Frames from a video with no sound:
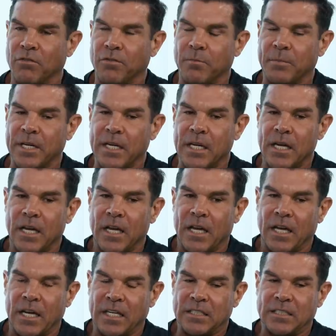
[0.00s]
mm-hmm. for me.
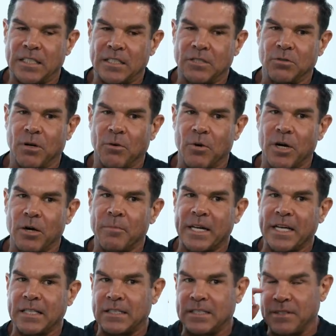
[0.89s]
And I said to, her, I want to
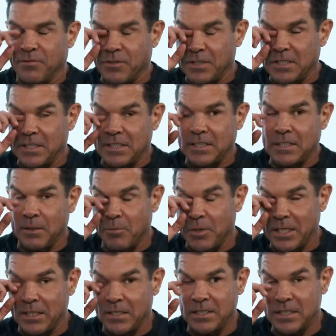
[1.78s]
make a difference in
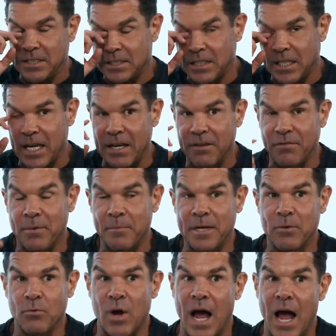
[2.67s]
someone else's life. I
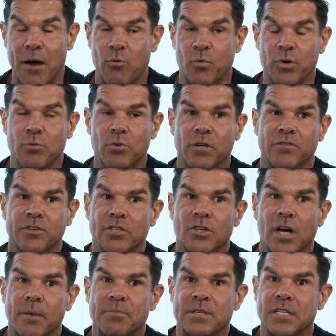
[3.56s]
mean, I, we would have
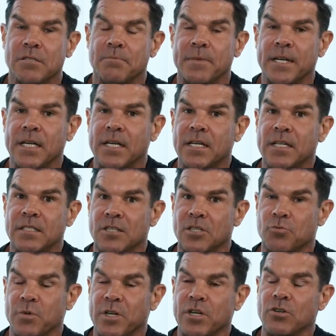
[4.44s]
adopted as many kids
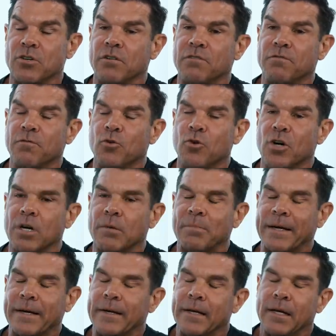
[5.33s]
as we could
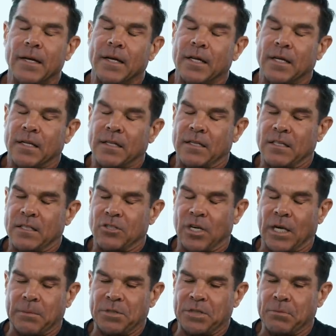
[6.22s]
afford, but the
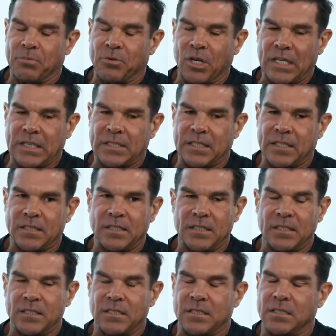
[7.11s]
adoption
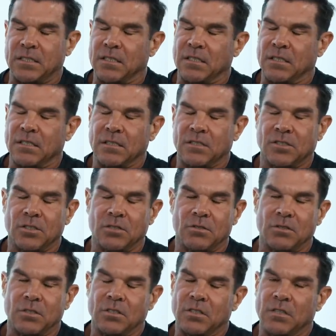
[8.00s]
process is,
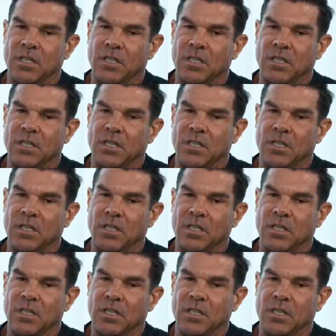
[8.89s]
dude.